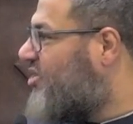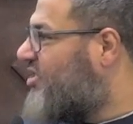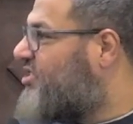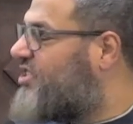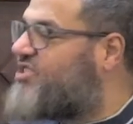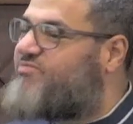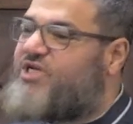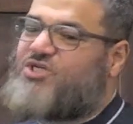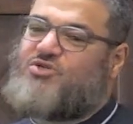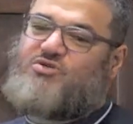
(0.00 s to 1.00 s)
Just
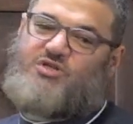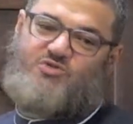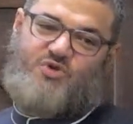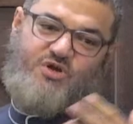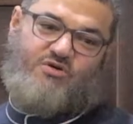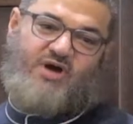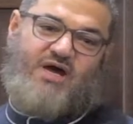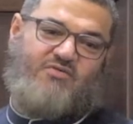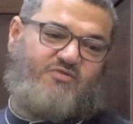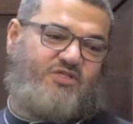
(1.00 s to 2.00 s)
make sure that we go
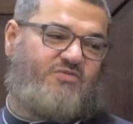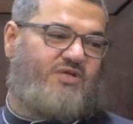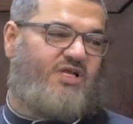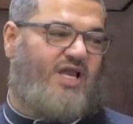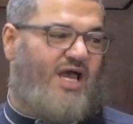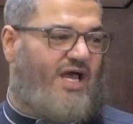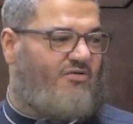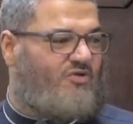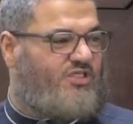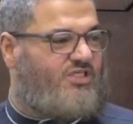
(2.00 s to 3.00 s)
out fi sabilillah,
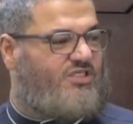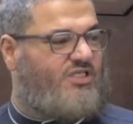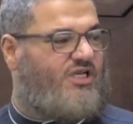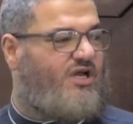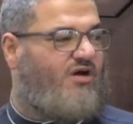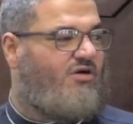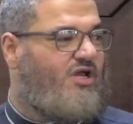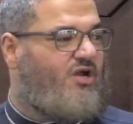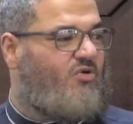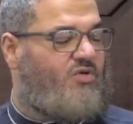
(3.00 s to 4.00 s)
and we just,
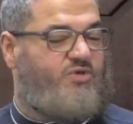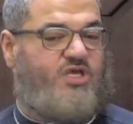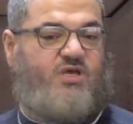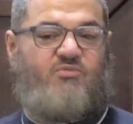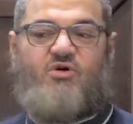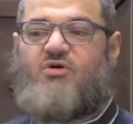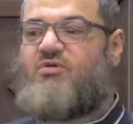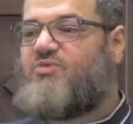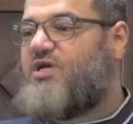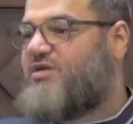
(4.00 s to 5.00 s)
we became
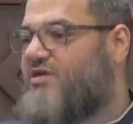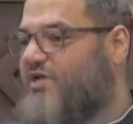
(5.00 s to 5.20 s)
all brother and